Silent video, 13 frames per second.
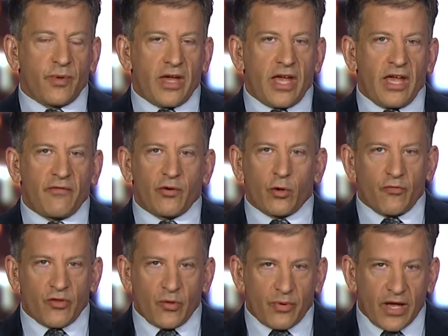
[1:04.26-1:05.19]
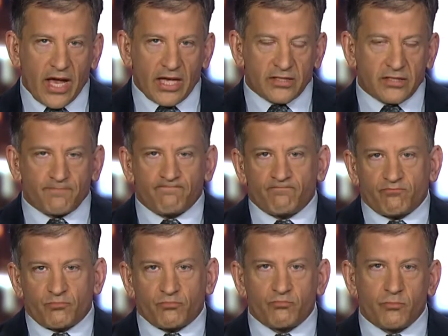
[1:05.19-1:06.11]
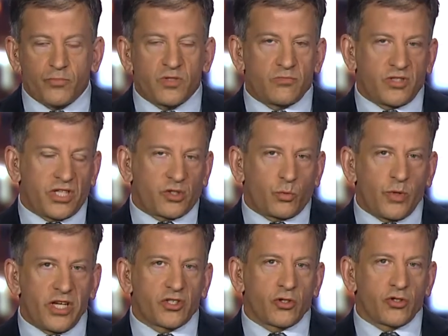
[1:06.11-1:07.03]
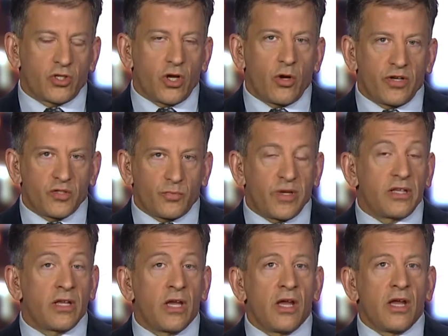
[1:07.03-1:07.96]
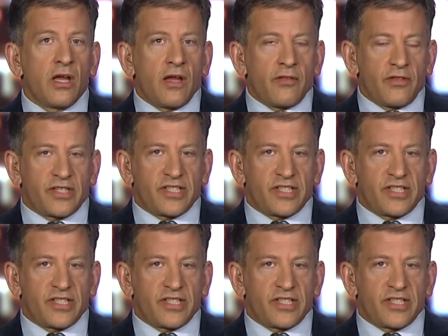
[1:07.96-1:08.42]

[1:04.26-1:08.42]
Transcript: behavior over the past six weeks or so has been the